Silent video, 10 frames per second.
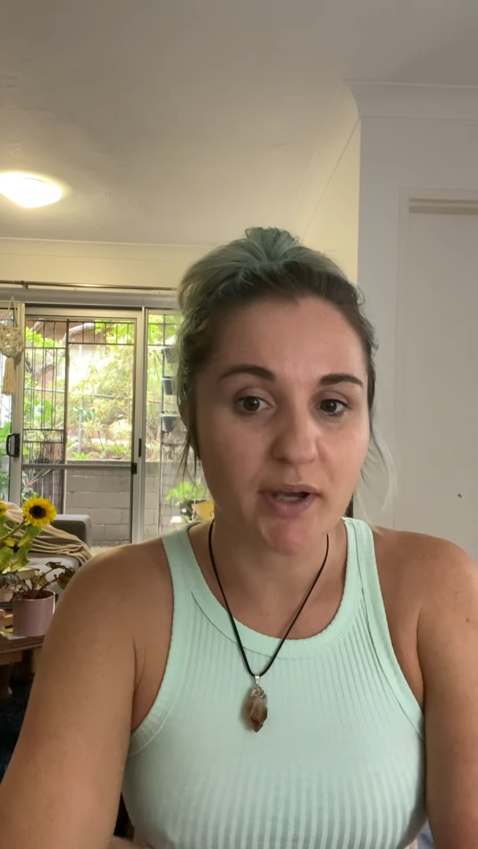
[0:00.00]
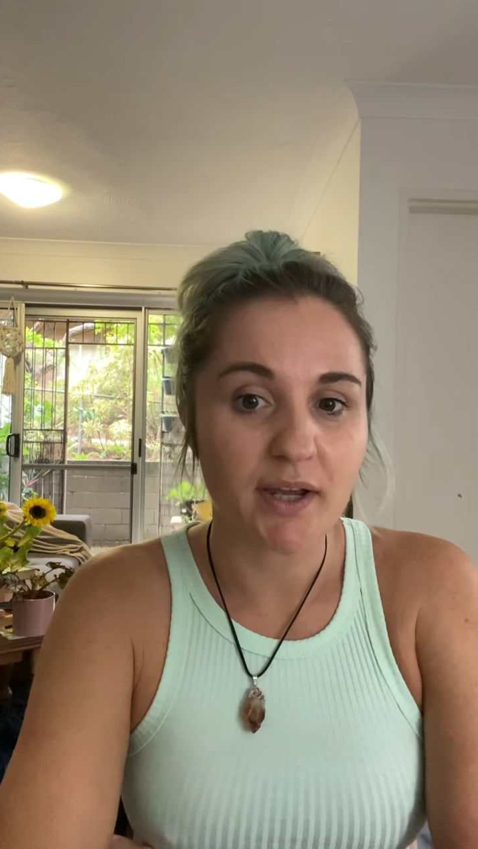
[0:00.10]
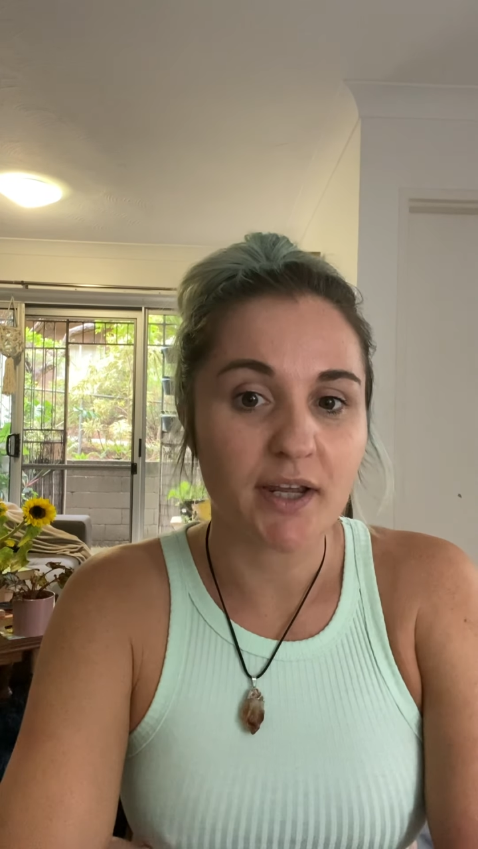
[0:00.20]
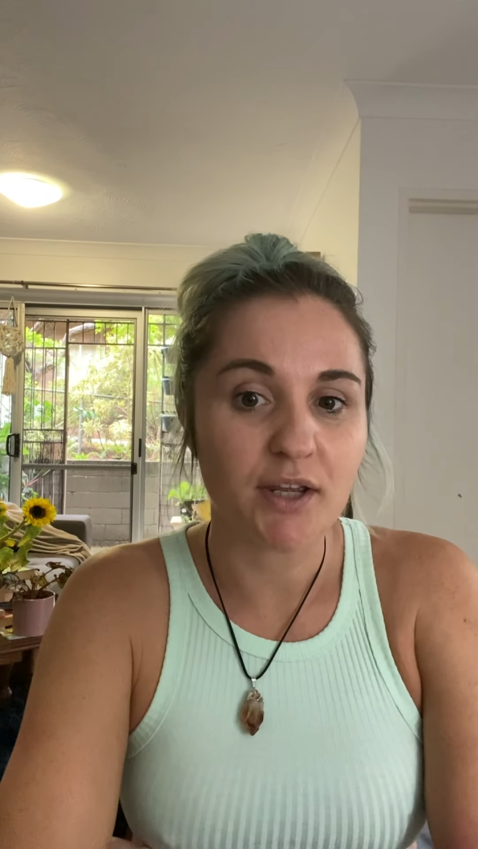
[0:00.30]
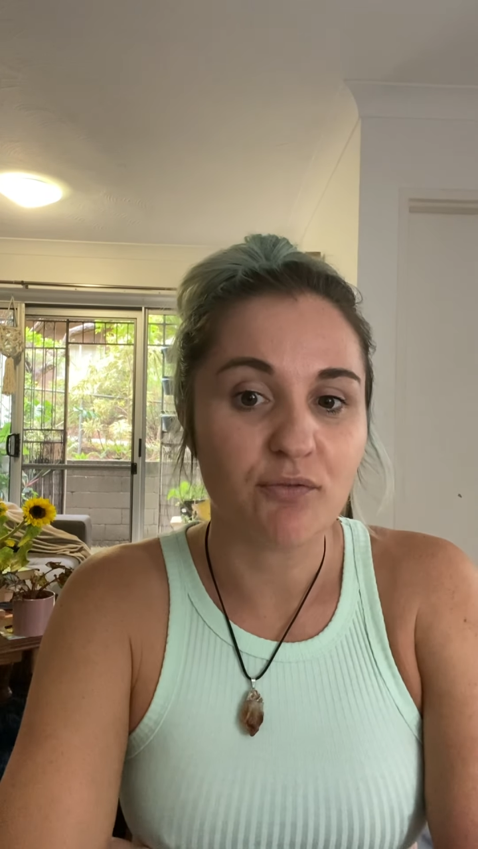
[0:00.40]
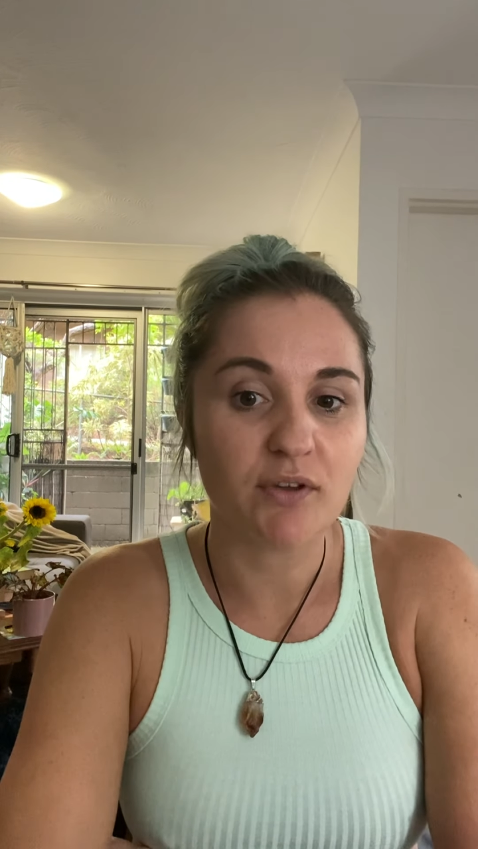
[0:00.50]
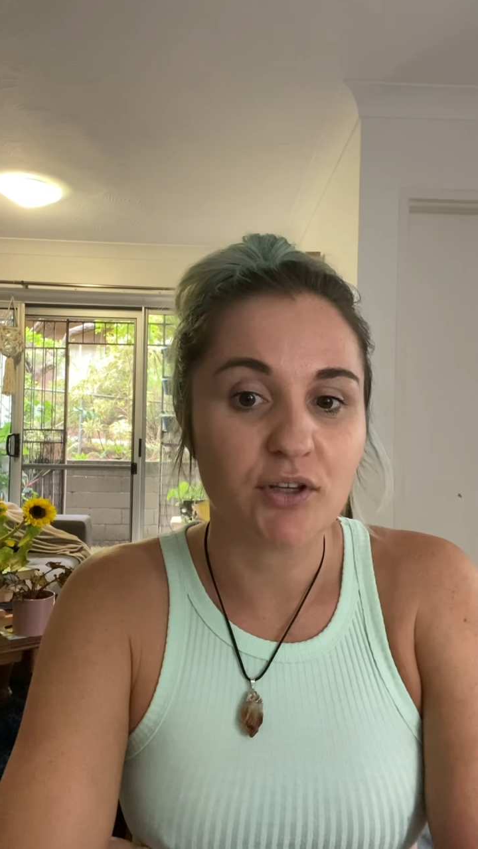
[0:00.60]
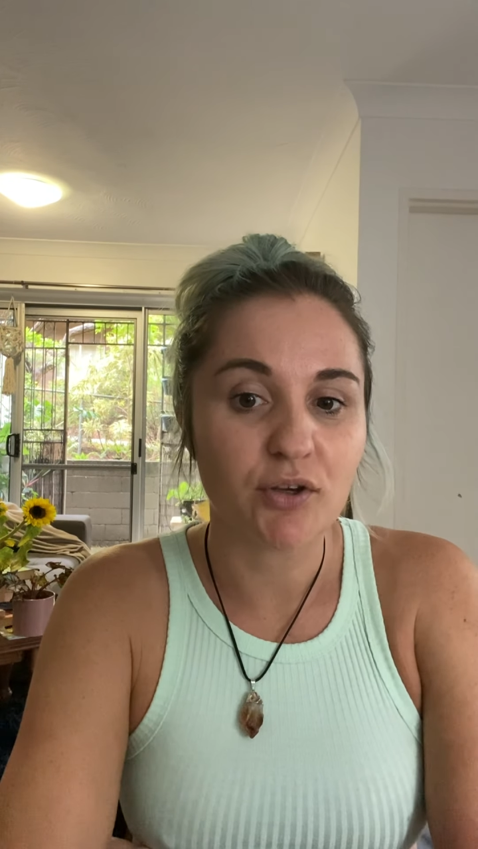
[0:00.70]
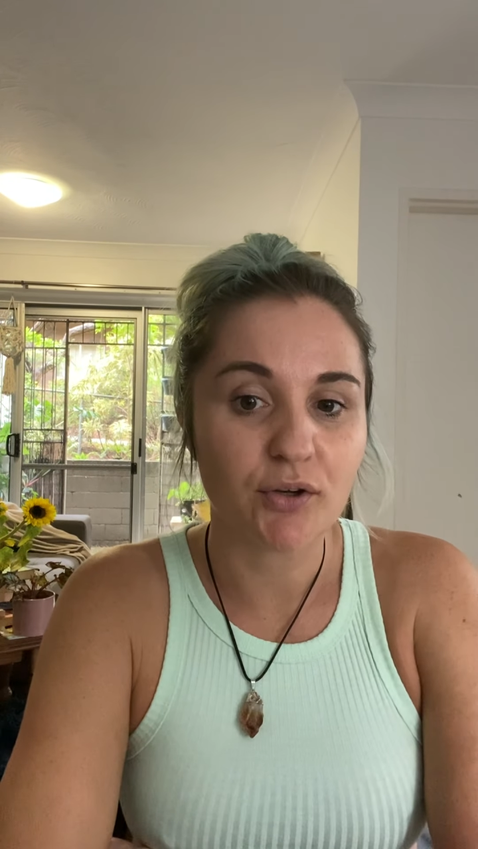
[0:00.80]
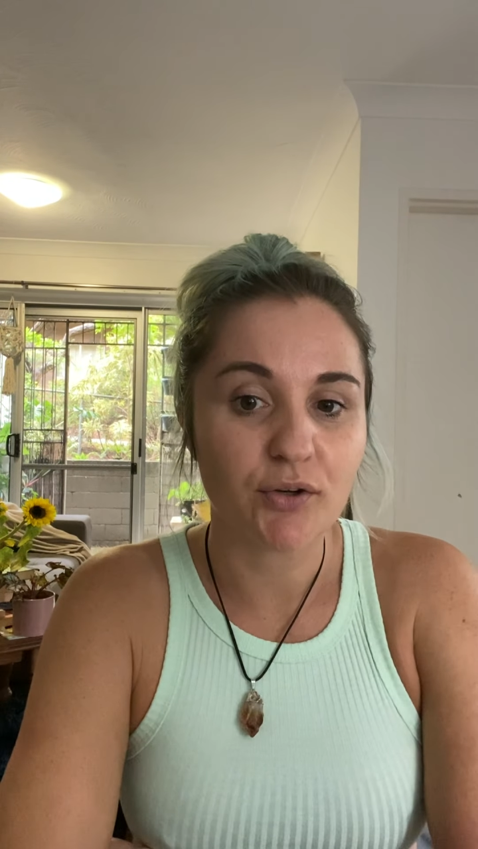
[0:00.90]
a
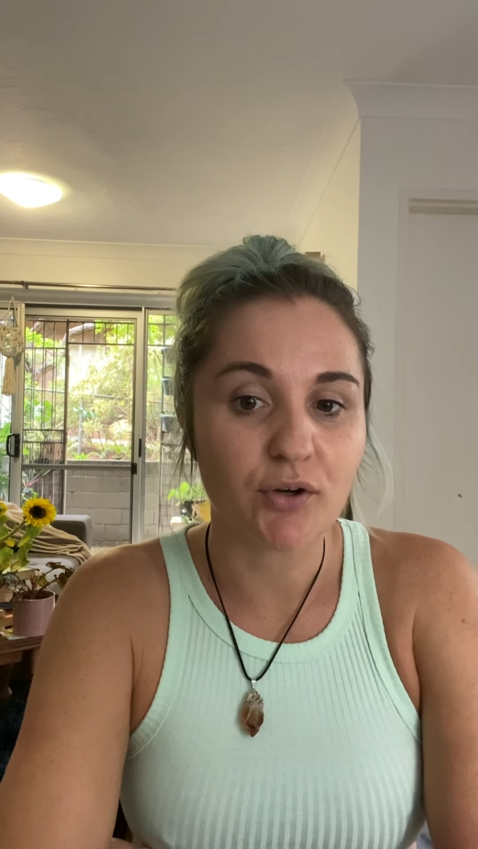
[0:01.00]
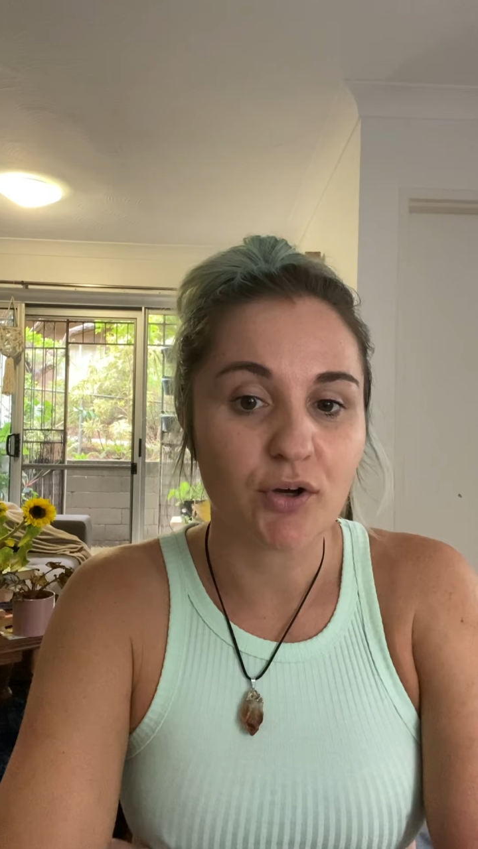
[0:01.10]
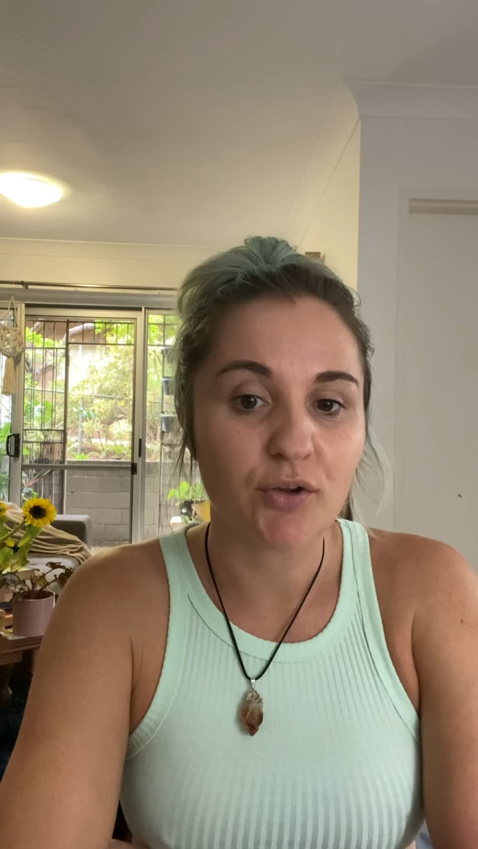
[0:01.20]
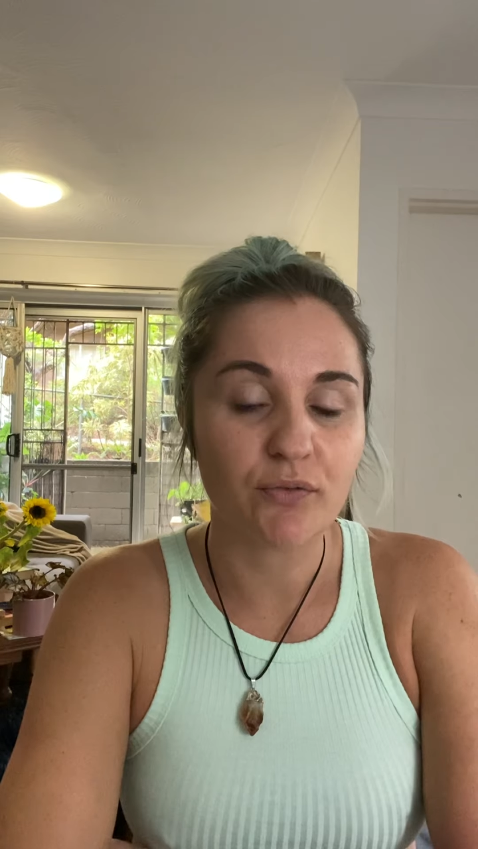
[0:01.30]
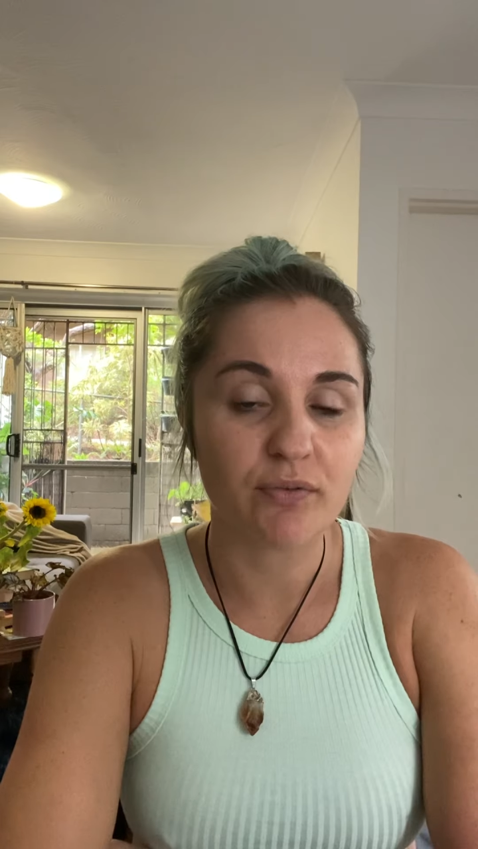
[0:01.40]
video on